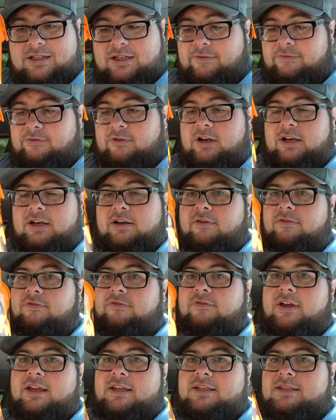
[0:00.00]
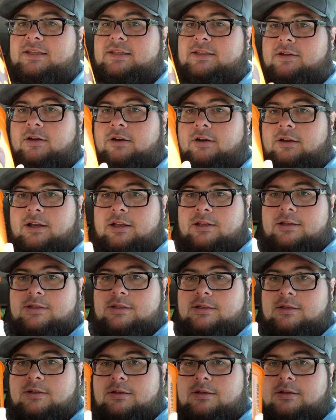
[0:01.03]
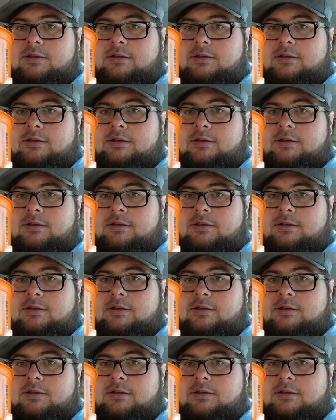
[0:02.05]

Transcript: different faces on it.